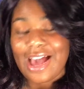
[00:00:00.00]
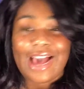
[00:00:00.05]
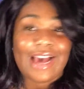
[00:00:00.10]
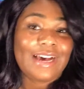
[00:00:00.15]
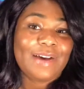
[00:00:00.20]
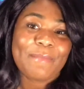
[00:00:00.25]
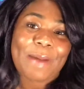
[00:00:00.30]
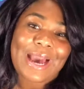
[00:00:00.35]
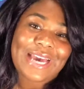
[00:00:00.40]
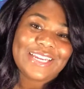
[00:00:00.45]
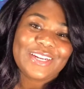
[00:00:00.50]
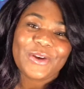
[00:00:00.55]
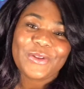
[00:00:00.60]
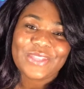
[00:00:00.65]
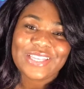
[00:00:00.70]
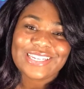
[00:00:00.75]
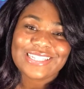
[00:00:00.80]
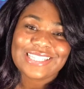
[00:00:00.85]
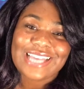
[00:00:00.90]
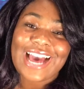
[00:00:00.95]

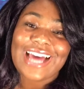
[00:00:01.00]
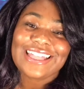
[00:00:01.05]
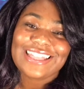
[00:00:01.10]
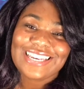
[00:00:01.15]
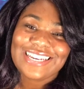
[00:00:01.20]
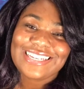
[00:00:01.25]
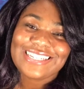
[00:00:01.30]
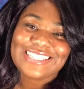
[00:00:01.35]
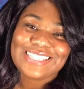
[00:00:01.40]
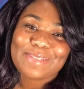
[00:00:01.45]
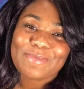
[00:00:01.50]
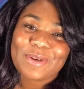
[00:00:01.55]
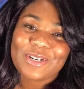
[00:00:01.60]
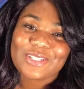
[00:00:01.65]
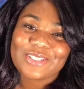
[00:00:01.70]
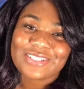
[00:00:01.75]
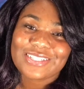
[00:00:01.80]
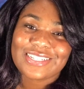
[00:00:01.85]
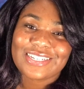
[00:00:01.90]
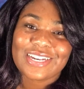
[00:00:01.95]
I think it
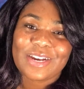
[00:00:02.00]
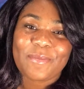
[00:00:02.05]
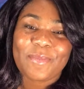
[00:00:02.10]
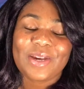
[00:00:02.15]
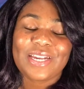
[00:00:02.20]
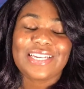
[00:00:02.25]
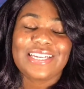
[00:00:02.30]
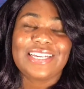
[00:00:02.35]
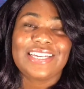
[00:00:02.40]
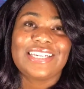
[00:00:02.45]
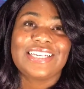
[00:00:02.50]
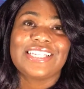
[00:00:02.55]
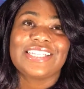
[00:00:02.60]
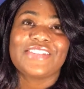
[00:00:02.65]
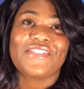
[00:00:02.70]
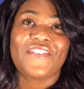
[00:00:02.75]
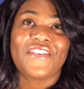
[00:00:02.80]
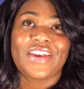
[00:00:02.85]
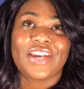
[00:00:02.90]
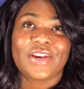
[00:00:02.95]
smells good, but it is
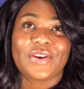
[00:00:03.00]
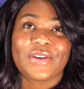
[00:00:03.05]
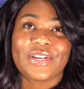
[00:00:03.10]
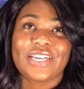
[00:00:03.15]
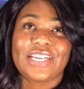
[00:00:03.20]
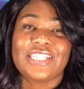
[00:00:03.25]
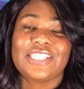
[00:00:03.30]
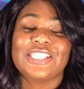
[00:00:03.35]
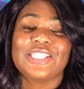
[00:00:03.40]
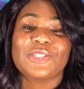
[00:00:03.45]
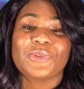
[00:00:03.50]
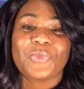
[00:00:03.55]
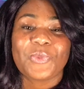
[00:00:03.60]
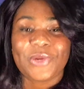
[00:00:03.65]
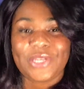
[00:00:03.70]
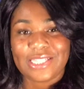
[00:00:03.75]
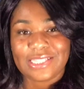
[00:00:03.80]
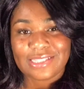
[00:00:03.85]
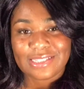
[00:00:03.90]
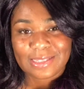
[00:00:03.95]
very
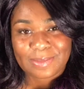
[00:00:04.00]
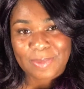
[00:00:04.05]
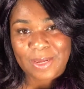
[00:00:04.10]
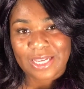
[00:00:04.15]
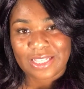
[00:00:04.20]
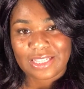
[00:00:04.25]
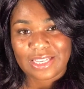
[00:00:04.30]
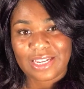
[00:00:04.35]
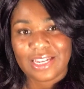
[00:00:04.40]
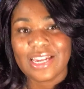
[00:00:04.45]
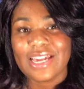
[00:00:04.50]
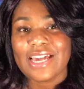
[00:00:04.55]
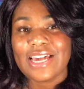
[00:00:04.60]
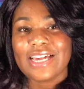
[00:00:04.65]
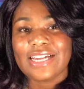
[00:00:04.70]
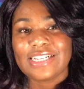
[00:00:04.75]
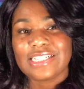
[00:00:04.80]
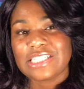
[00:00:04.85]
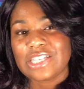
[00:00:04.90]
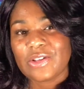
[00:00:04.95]
sweet smelling.
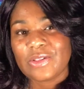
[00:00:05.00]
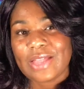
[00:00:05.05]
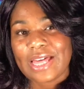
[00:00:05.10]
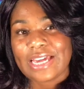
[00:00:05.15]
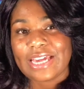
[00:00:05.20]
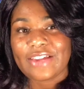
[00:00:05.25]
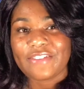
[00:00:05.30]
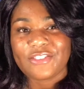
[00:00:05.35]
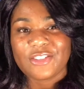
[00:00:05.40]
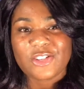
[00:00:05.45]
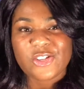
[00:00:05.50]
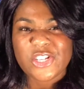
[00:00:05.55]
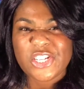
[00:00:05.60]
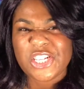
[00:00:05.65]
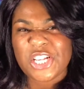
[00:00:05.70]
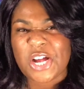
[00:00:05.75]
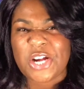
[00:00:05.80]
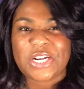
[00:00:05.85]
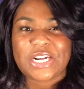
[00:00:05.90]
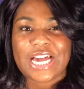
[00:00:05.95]
And so like if you
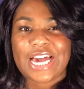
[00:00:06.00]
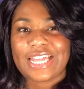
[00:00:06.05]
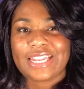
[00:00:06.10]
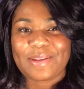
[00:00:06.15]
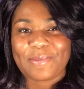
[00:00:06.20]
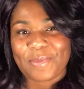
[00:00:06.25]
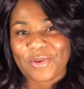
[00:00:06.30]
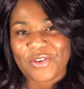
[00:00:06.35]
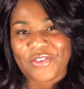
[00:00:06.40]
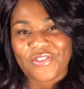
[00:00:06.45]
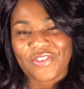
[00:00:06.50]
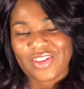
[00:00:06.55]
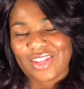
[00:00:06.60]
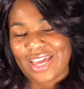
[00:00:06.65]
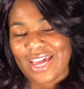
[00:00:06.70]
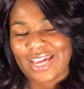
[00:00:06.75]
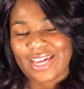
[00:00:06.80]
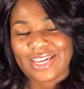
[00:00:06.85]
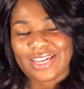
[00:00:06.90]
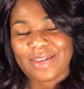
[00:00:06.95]
just are not in the mood for
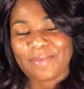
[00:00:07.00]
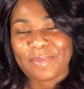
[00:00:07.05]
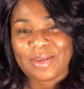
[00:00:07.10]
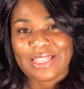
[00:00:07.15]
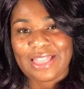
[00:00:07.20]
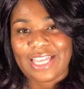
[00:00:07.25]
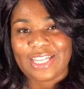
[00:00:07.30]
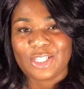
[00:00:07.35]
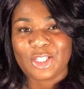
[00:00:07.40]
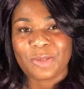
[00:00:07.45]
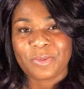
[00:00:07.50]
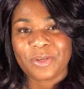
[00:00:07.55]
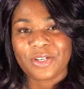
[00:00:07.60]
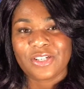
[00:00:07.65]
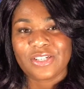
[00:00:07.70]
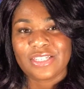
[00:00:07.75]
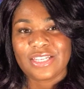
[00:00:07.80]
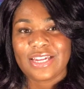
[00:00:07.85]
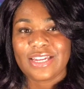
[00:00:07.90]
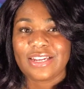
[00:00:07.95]
that, it can be like super
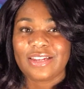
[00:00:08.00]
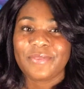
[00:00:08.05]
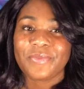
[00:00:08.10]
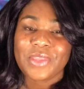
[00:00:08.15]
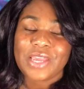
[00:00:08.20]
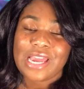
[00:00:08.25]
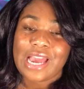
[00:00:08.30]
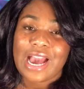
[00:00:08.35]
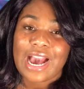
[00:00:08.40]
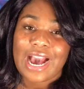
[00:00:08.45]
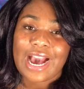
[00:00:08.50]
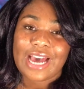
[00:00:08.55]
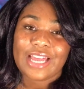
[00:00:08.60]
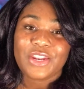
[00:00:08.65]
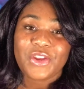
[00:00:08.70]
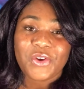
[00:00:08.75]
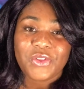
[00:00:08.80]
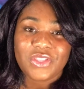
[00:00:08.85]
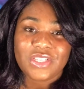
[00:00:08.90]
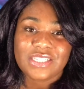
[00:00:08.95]
irritating. I
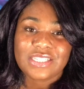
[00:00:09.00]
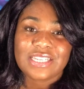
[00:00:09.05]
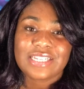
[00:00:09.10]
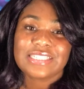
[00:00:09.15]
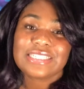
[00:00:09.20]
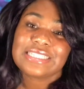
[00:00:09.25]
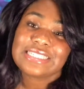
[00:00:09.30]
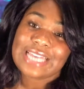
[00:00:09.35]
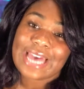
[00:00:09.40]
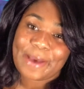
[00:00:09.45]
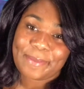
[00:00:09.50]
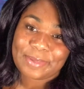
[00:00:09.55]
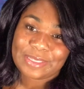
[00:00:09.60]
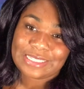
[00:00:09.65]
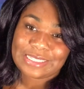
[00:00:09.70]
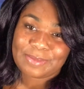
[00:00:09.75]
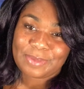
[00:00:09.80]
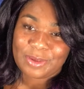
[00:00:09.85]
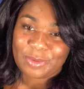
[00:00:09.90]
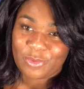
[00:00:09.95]
know this because it's happened
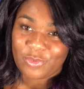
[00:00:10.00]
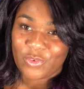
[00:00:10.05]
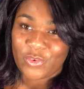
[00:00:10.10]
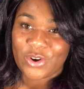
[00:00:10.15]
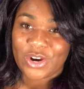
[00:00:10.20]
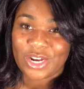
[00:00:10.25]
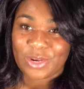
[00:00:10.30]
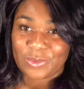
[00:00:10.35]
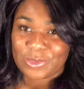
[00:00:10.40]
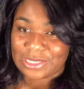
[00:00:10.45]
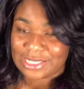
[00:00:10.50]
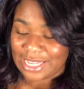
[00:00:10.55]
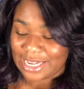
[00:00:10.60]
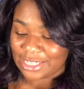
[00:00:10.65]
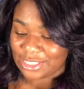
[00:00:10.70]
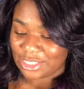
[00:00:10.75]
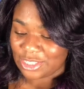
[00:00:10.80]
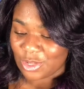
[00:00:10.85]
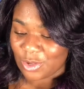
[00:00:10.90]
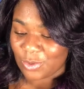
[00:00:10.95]
to me before. It was
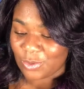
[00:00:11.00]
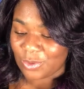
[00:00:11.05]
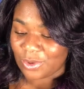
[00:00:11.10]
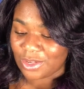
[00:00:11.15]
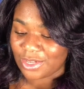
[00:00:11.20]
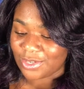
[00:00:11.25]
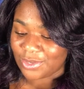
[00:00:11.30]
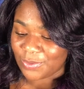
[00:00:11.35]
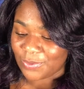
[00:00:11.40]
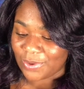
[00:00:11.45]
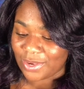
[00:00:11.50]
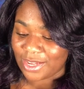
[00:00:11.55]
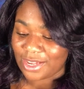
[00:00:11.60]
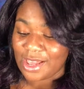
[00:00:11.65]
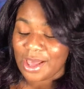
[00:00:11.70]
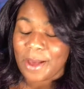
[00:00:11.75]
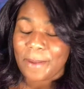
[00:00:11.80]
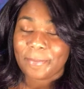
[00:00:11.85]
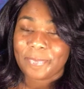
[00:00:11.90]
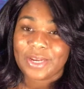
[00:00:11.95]
like so annoying.
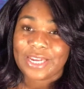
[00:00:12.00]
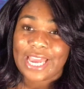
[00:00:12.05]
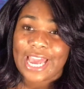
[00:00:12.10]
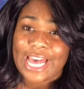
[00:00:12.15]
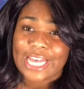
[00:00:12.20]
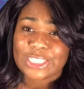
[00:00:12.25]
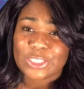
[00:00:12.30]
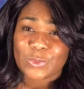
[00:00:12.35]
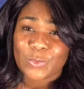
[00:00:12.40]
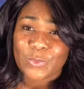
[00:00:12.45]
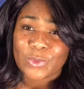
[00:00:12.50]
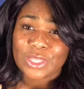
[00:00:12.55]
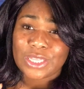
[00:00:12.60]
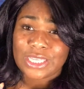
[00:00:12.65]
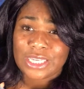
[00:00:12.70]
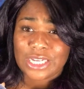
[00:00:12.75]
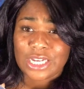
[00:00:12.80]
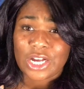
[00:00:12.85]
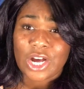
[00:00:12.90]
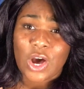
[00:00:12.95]
But it has a
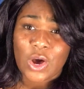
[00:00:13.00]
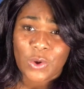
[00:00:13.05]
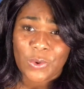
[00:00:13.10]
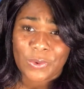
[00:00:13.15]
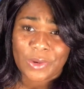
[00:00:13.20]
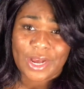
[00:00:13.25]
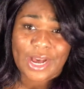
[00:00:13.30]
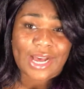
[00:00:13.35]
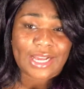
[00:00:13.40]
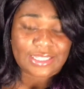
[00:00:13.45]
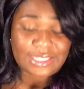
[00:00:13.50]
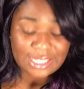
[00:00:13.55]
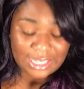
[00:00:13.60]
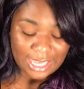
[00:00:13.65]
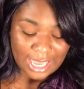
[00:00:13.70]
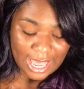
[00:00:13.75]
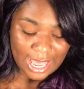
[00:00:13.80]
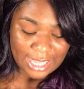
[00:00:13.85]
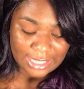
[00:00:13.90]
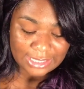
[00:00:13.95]
really good hold, guys.
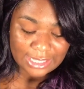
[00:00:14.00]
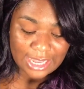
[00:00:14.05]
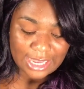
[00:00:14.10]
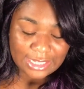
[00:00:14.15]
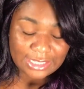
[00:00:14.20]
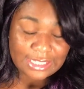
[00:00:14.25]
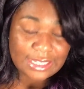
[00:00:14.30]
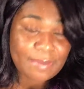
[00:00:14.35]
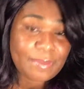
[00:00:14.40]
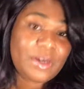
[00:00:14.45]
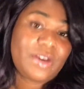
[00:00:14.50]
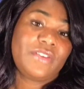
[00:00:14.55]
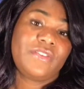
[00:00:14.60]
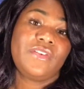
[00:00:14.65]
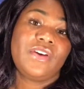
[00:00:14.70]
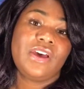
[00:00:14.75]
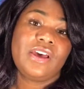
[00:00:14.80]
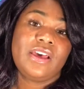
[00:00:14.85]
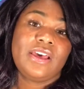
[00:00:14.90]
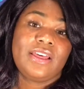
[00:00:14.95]
It has like some of
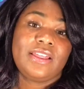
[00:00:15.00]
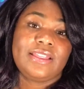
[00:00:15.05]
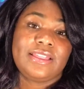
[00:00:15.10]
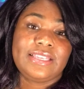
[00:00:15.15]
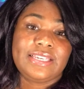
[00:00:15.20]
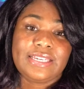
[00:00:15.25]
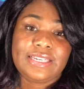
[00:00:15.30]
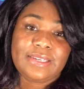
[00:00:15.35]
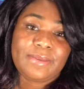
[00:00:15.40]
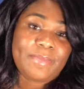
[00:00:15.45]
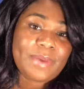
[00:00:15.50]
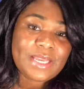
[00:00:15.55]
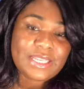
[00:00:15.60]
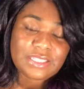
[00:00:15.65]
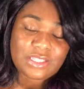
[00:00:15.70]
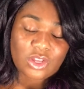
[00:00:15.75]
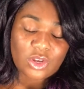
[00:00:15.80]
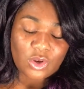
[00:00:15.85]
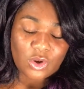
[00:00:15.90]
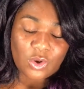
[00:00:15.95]
the
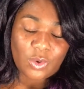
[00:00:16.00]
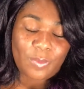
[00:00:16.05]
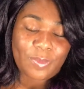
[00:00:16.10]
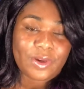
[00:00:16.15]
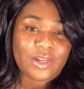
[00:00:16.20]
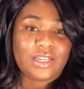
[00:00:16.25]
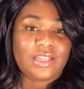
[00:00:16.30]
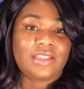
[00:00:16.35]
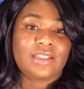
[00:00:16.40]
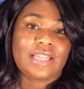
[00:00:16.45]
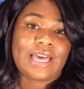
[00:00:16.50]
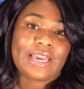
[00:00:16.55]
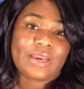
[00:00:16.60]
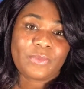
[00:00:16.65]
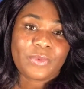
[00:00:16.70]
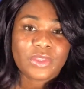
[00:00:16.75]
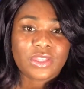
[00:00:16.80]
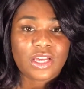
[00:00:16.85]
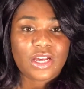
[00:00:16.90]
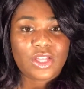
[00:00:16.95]
best hold, but like
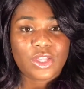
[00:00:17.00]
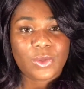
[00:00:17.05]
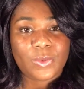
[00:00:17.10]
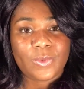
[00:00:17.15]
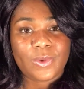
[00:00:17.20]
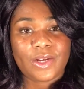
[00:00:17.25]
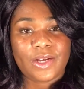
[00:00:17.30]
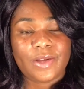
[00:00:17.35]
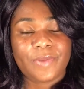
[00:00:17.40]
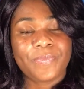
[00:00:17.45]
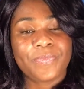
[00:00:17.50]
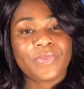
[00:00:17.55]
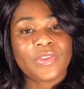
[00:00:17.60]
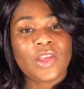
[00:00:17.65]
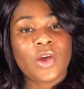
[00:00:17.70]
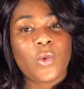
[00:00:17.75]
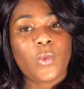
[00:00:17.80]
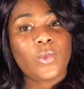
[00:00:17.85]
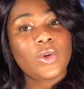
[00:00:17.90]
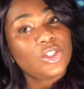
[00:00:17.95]
with the other one,
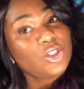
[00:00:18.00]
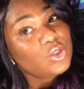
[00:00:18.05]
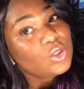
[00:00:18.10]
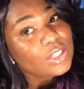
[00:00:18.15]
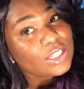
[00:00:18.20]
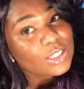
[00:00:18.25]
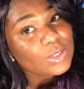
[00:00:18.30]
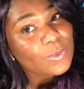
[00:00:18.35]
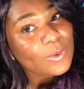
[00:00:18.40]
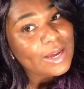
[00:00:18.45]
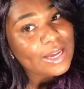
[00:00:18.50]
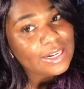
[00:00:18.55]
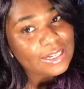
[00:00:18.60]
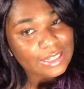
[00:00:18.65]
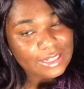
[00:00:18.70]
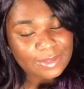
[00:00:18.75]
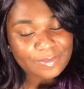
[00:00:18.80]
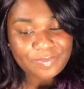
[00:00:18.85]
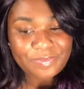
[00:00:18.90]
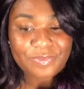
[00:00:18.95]
once you get
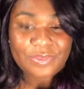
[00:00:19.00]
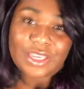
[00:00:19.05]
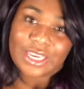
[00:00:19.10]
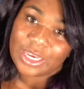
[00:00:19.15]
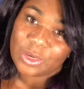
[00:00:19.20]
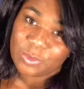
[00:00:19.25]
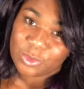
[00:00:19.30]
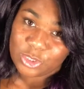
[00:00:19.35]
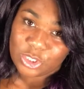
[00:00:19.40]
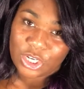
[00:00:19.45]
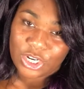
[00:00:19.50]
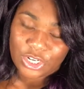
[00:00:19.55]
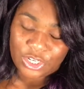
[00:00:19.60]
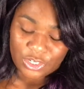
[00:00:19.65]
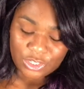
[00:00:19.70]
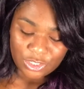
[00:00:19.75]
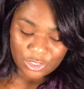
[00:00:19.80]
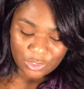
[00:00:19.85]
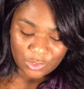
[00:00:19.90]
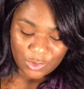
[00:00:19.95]
sweaty, it will turn
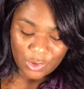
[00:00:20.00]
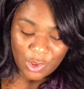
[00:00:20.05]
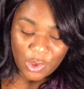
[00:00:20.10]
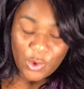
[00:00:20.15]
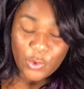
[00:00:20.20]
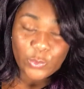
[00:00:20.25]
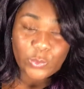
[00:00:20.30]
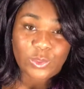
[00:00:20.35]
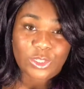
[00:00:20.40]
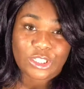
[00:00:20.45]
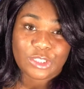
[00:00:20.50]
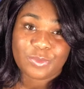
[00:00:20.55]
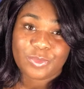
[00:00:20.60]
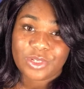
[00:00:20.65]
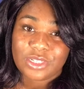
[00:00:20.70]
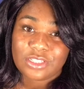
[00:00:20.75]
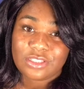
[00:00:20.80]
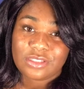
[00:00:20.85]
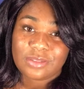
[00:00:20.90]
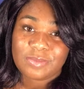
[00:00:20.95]
on you. Which
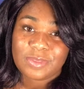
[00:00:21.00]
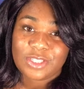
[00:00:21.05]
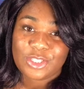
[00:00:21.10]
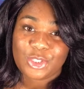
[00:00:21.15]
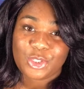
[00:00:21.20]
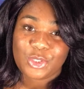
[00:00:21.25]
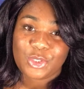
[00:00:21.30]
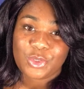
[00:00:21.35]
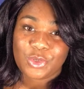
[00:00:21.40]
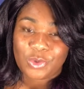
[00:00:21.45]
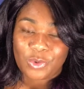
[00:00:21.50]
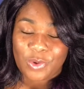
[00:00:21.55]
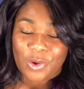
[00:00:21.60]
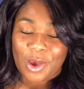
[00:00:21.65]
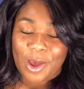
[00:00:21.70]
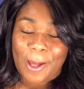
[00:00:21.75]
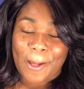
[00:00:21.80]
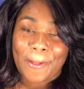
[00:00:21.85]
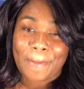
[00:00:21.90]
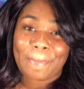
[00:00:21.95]
brings me to
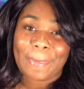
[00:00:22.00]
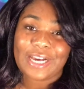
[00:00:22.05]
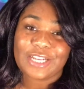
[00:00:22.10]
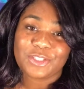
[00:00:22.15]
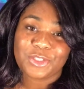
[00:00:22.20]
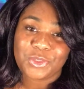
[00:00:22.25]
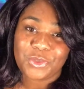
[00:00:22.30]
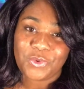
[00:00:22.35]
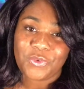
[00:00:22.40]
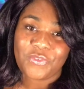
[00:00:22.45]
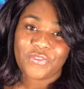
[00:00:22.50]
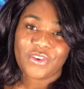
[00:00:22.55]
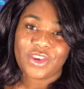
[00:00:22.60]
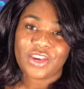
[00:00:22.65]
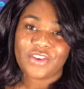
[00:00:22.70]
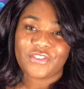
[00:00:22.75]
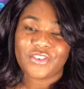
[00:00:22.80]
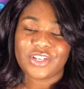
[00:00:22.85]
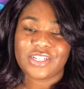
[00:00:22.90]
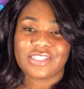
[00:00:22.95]
my two
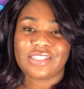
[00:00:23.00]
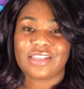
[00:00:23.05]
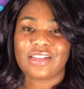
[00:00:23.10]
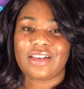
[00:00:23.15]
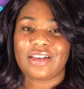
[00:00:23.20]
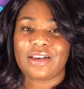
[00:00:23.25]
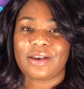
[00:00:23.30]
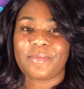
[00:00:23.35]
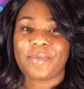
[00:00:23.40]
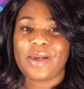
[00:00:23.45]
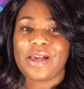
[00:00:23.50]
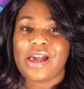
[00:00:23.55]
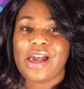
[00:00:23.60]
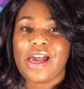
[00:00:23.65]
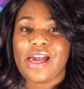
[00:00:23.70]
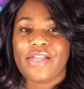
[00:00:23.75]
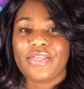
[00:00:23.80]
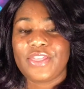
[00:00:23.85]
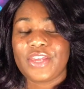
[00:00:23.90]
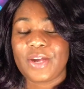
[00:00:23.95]
favorites.
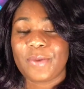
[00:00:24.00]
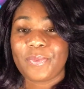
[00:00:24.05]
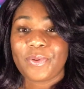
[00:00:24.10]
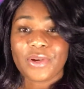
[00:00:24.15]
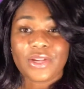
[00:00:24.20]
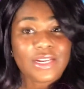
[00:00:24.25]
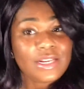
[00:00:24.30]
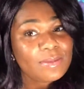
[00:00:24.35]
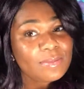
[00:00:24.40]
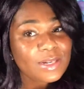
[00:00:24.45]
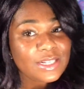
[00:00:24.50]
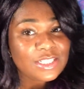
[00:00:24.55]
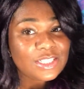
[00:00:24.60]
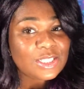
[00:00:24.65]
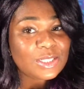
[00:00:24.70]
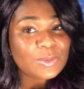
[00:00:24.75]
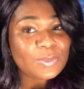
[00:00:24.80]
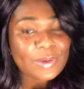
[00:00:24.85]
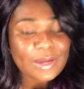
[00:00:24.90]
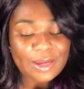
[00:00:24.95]
They're pretty much
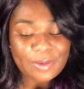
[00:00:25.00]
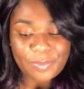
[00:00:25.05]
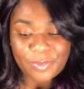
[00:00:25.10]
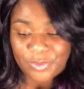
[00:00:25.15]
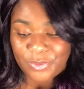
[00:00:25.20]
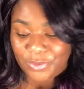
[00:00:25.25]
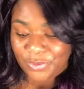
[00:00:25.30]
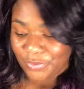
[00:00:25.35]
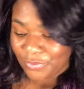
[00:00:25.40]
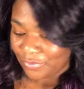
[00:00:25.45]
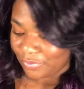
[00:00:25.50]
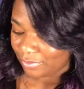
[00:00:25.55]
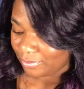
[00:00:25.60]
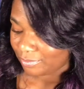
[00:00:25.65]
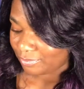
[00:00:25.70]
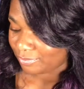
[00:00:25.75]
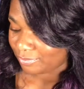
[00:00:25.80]
sweat-proof.